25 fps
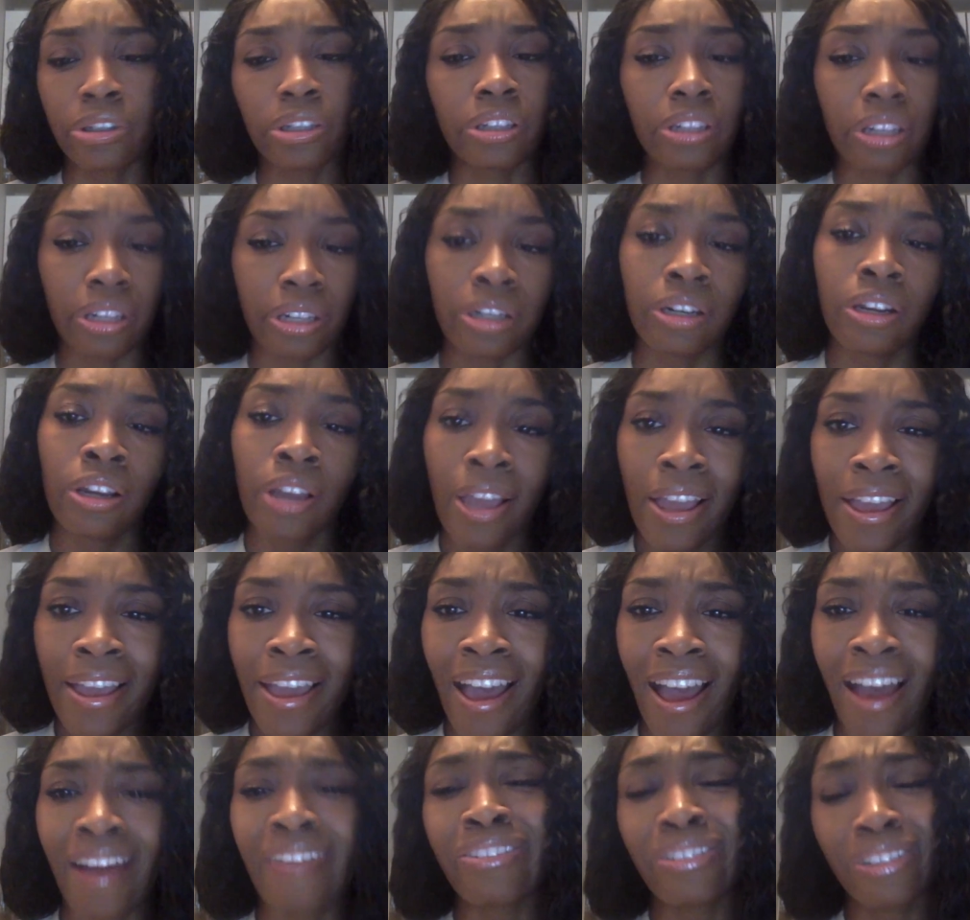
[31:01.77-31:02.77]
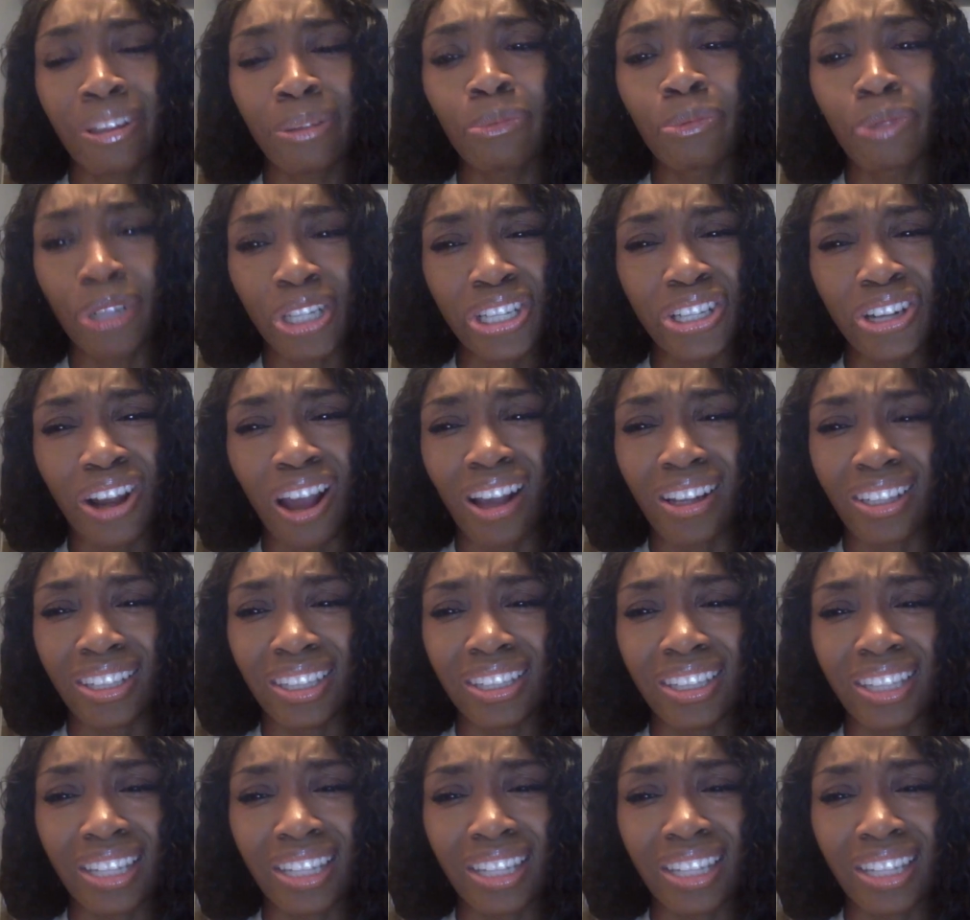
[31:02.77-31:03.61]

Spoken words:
And then half of them were shocked that